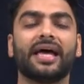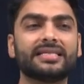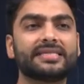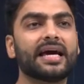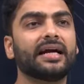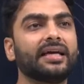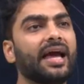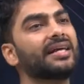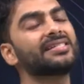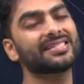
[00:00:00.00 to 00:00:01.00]
NCERT
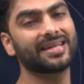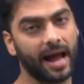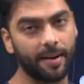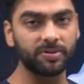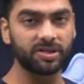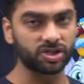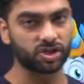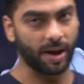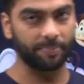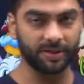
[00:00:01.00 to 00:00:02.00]
had scrapped this
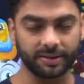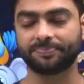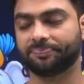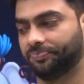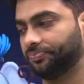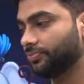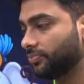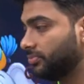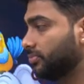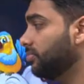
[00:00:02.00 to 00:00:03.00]
chapter.
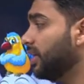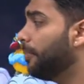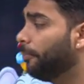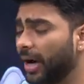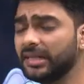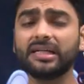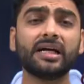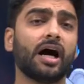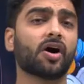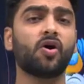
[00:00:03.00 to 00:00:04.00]
But
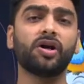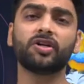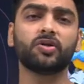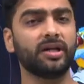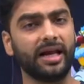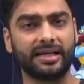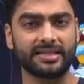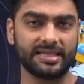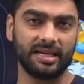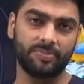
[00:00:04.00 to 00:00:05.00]
according to the
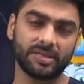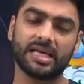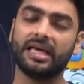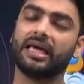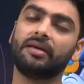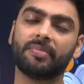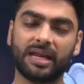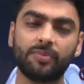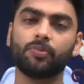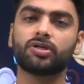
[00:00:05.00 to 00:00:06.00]
latest syllabus, in
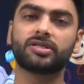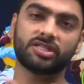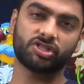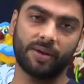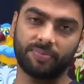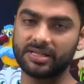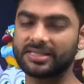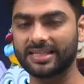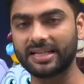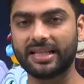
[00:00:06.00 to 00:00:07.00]
many books, this chapter
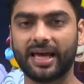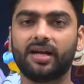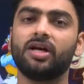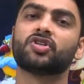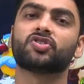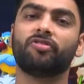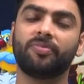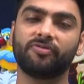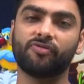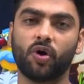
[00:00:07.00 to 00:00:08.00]
is still there. So we'll
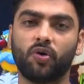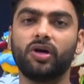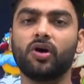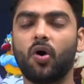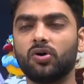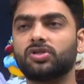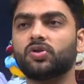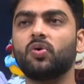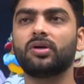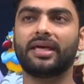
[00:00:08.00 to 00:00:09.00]
be following.
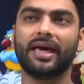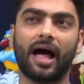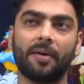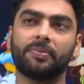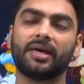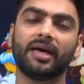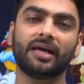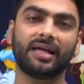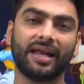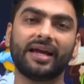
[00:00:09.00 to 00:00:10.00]
Also, ye
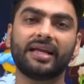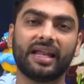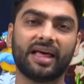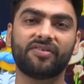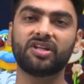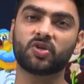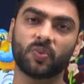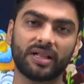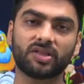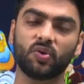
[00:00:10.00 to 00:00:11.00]
aapke grade 11,
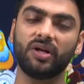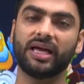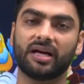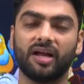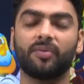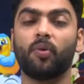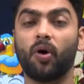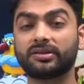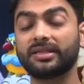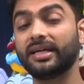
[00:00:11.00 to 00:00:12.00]
12th ko lekar ek
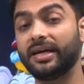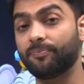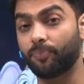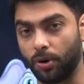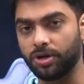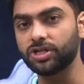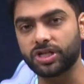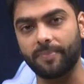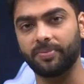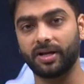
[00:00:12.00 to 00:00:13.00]
bahut hi important
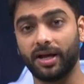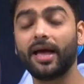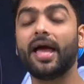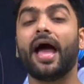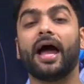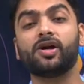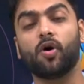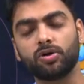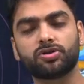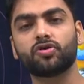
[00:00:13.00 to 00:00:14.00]
chapter hai. And
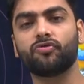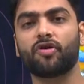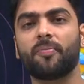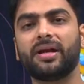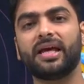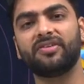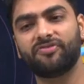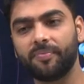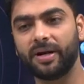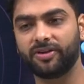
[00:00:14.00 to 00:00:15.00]
also from an
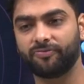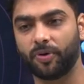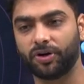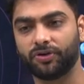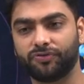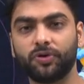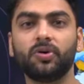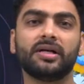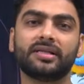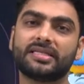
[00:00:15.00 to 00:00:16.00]
informative point of
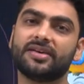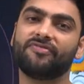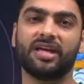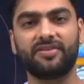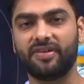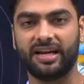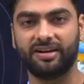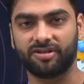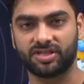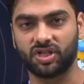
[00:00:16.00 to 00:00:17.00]
view, this is a very, very
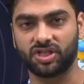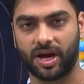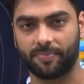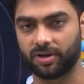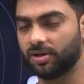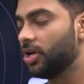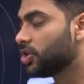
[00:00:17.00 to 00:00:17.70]
interesting chapter.